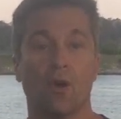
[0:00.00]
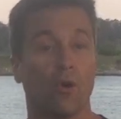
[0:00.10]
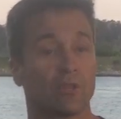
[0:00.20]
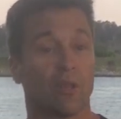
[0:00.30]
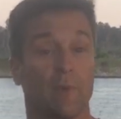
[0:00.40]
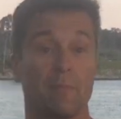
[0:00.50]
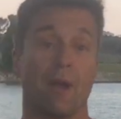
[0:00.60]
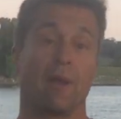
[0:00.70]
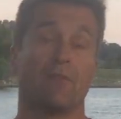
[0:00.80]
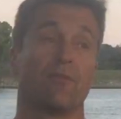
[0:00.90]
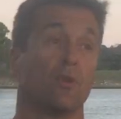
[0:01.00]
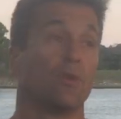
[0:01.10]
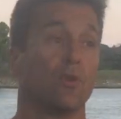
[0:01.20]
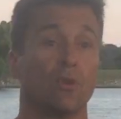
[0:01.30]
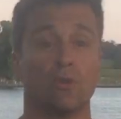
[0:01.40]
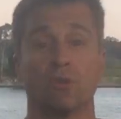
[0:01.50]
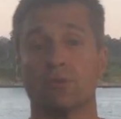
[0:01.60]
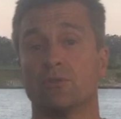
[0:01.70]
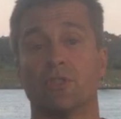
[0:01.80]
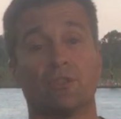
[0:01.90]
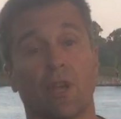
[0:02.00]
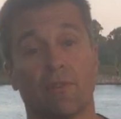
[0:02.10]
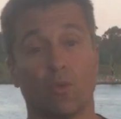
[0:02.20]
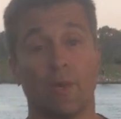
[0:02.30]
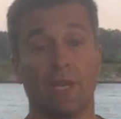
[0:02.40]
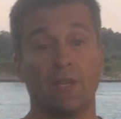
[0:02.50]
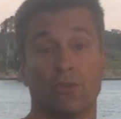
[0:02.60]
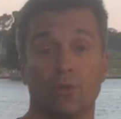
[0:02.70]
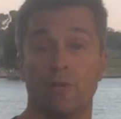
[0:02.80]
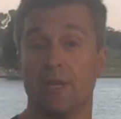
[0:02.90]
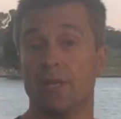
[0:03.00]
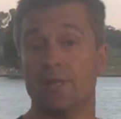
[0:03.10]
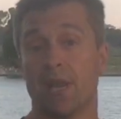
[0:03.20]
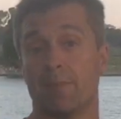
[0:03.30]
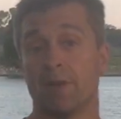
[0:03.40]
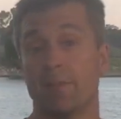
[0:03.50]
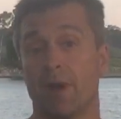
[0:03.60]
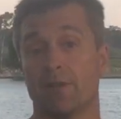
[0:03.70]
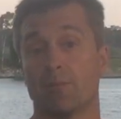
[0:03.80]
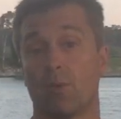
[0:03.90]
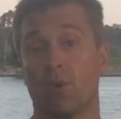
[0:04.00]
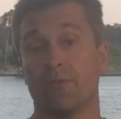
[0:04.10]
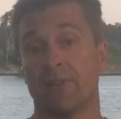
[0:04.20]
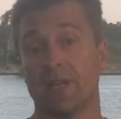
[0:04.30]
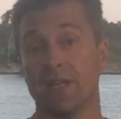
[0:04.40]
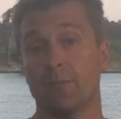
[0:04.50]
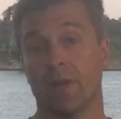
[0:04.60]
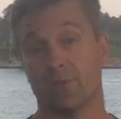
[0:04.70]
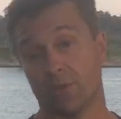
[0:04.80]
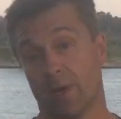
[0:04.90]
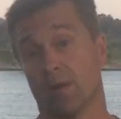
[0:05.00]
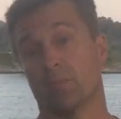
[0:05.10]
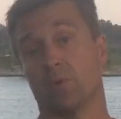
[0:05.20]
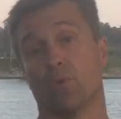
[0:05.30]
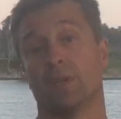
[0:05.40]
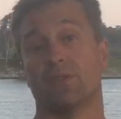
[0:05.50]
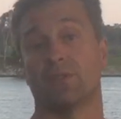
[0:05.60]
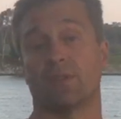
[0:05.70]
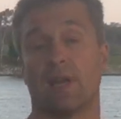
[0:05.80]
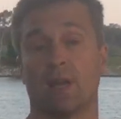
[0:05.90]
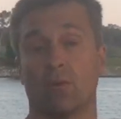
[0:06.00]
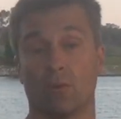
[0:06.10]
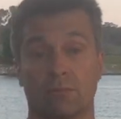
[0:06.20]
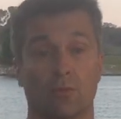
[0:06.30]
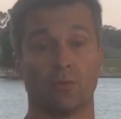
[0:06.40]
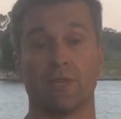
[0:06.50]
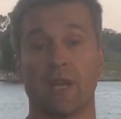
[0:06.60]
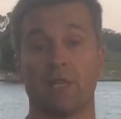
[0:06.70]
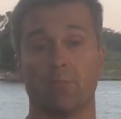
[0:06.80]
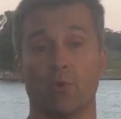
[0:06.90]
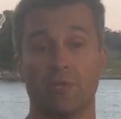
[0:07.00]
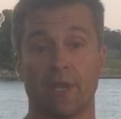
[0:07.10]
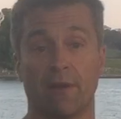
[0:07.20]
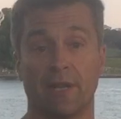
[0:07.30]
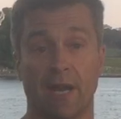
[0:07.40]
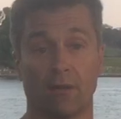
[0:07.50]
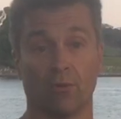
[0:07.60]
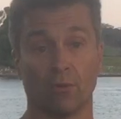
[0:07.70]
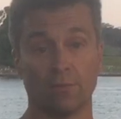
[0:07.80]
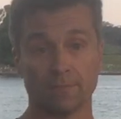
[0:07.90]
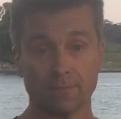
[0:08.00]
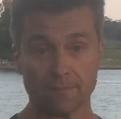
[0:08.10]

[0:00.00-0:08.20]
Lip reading: Also, I've been married for just over 22 years, happily married to my wife Natalie, and we have two adult boys, or teenage boys going to adulthood.